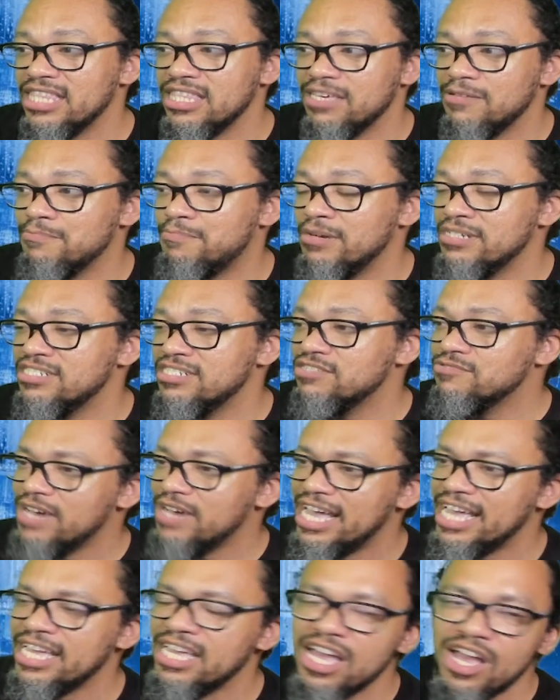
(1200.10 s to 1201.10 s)
then put it
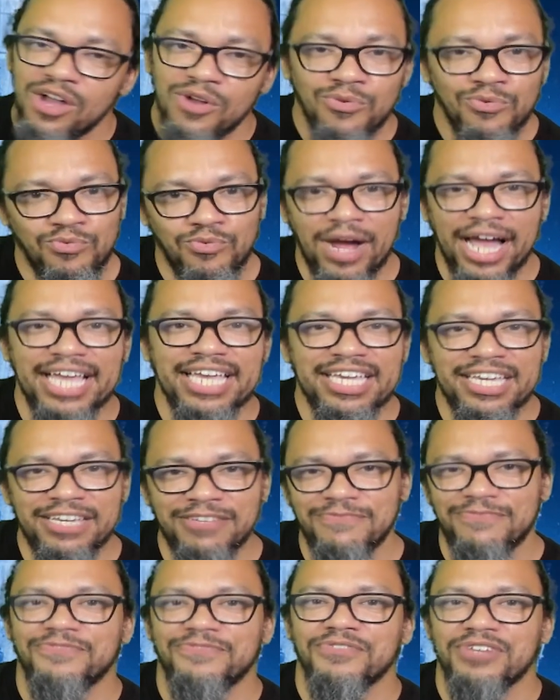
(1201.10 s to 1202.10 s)
away right
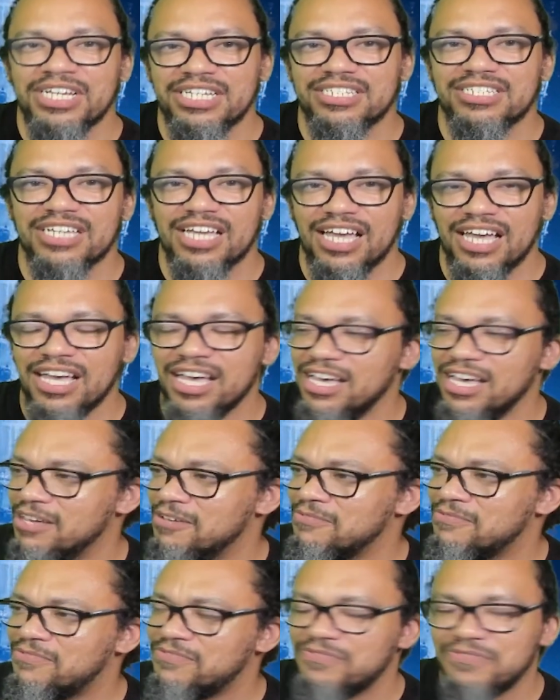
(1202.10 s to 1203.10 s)
in front
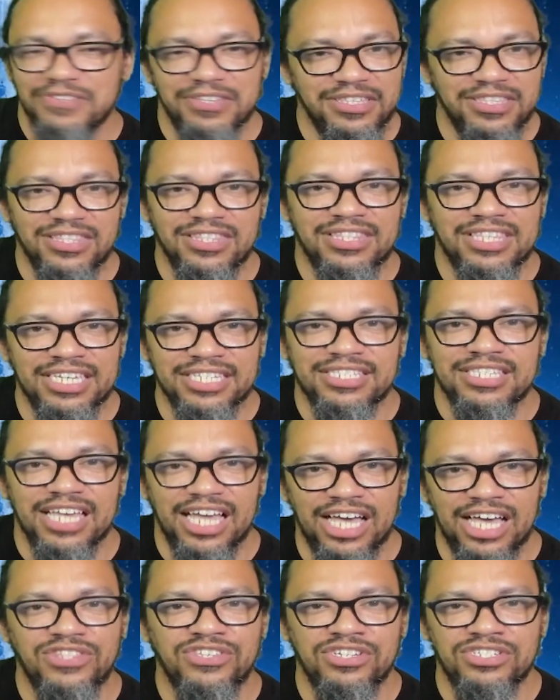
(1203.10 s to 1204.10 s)
of this
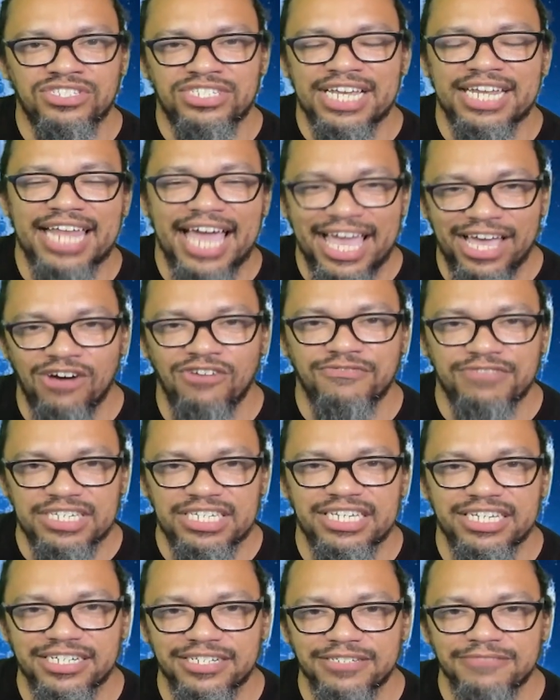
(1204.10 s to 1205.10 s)
other Jedi over
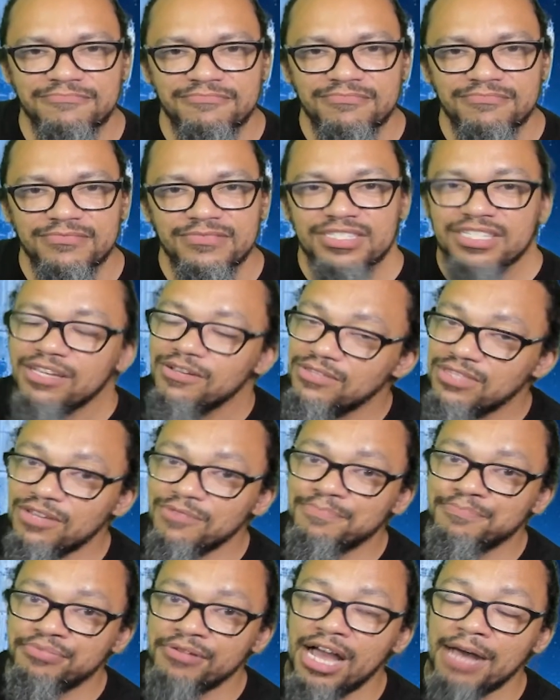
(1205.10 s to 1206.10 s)
here. The
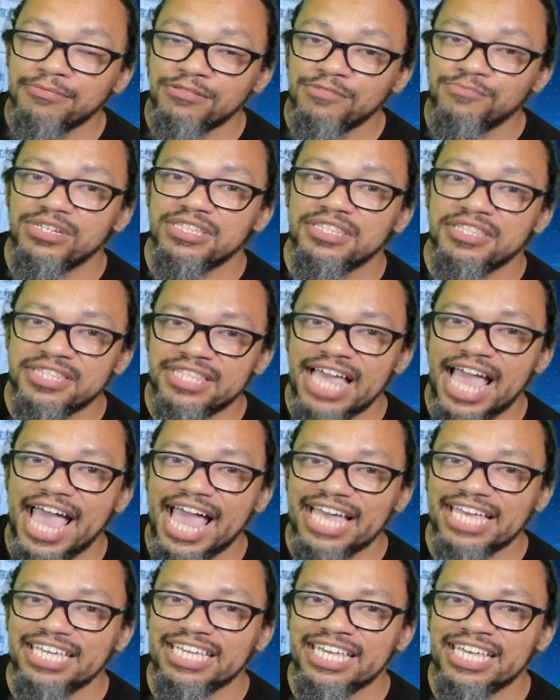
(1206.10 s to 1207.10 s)
problem with
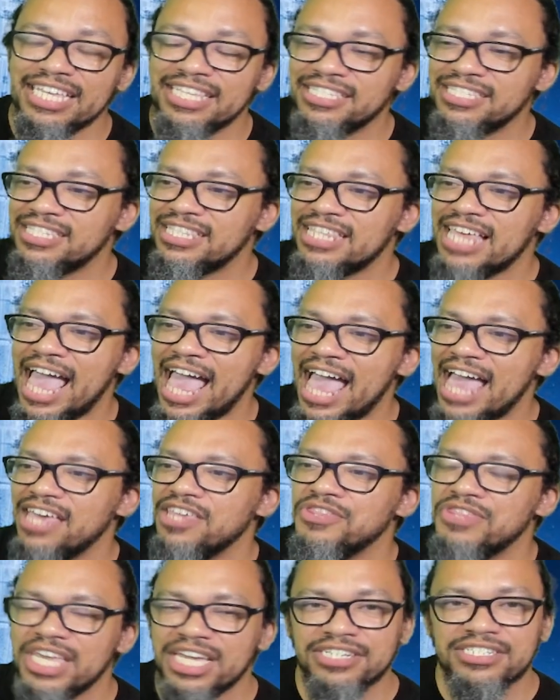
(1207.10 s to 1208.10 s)
that is that
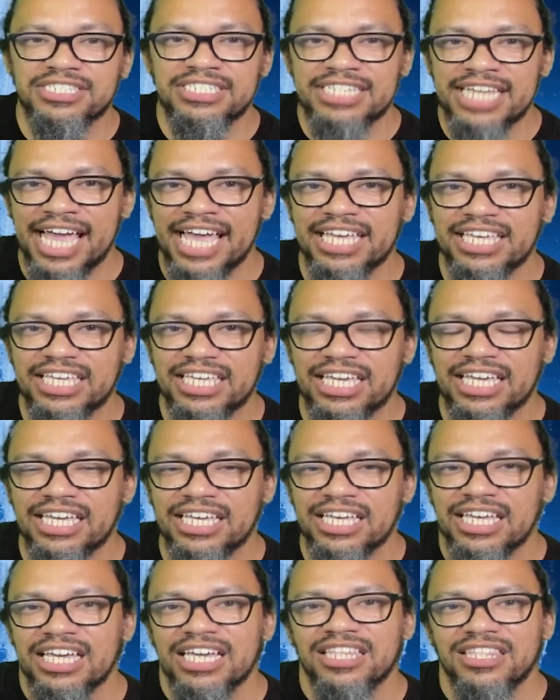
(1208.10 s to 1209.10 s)
they're
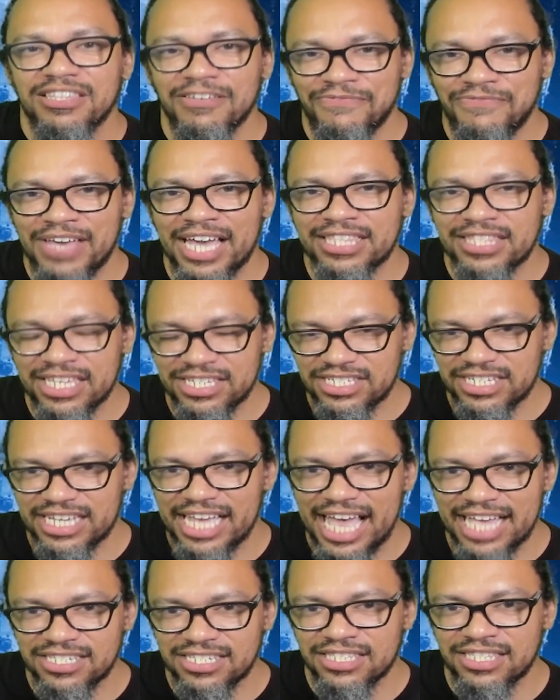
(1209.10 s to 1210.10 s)
taking the fact that she
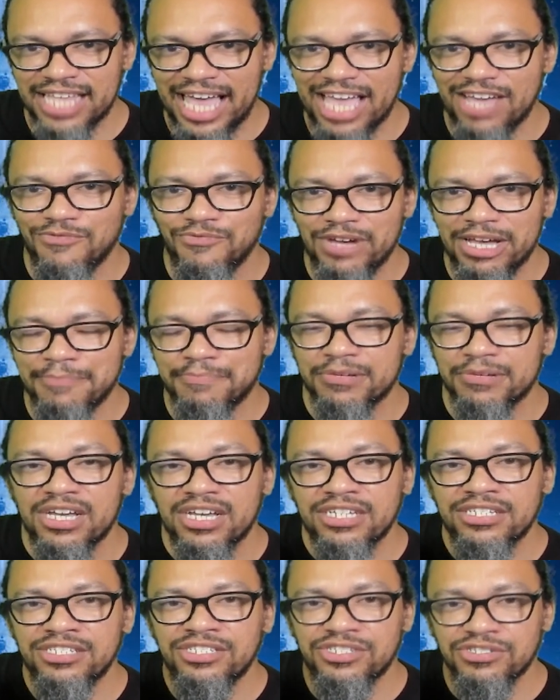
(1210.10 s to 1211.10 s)
has a light whip
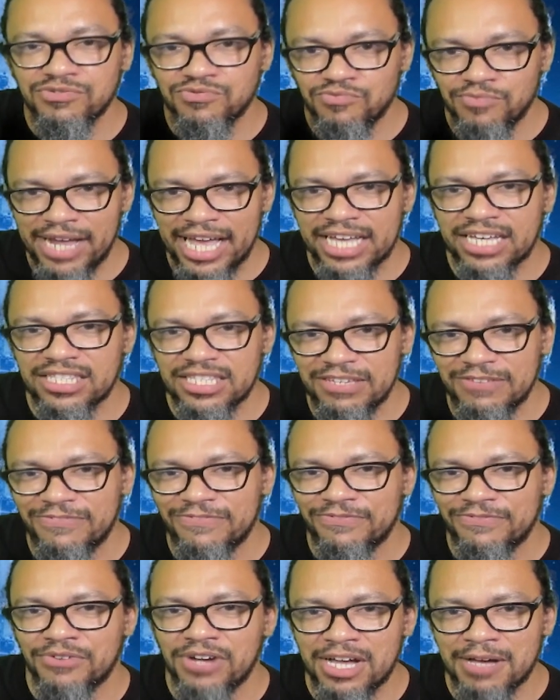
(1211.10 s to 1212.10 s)
directly
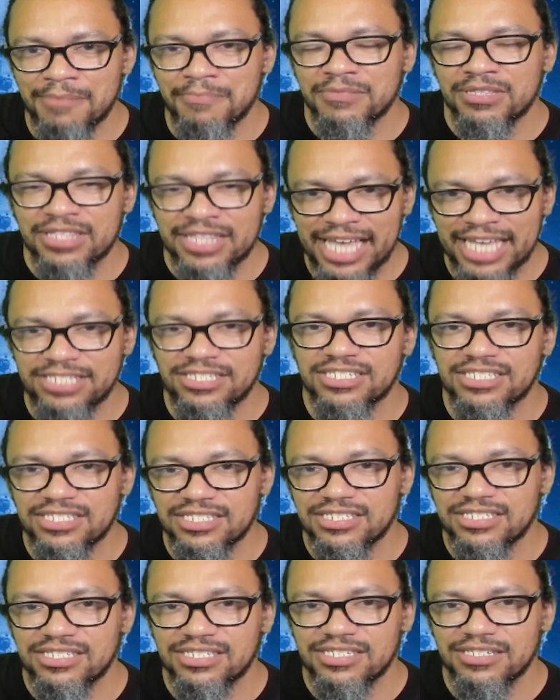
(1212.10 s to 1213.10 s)
from
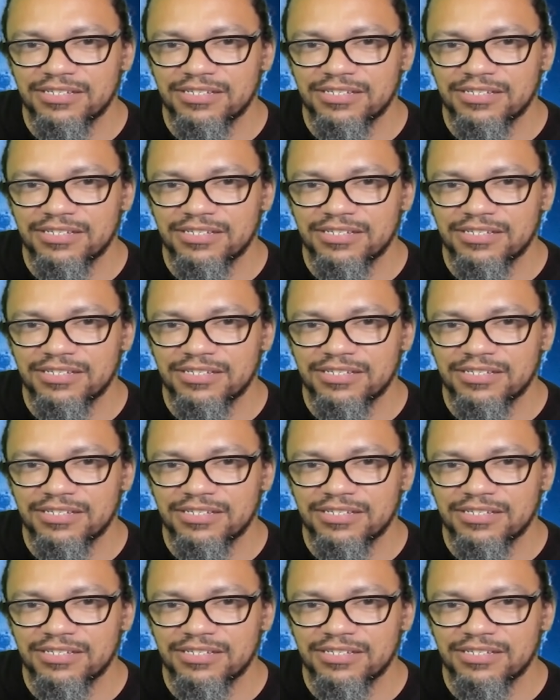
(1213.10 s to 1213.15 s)
Legends,